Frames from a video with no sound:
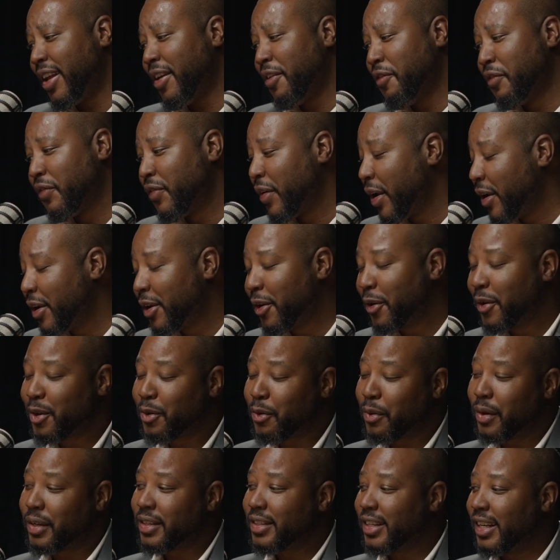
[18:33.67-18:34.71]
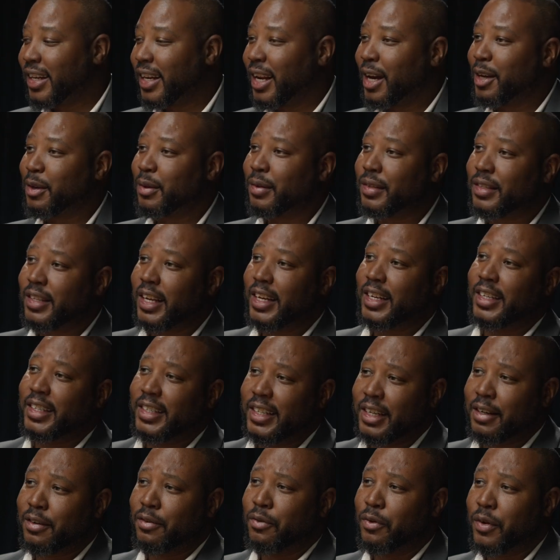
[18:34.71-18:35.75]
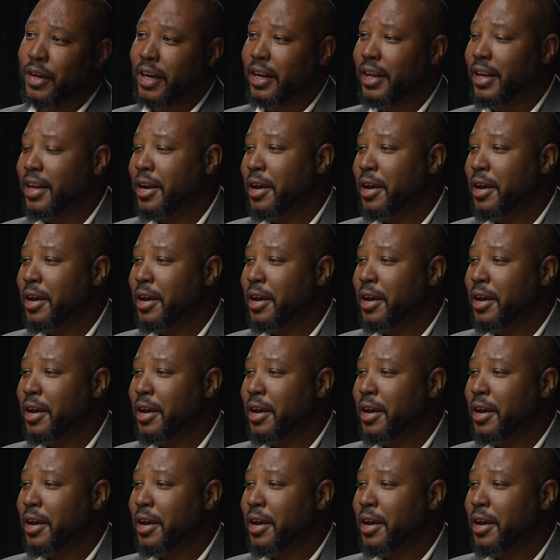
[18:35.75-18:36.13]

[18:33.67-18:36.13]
very good question. Like you said, it did really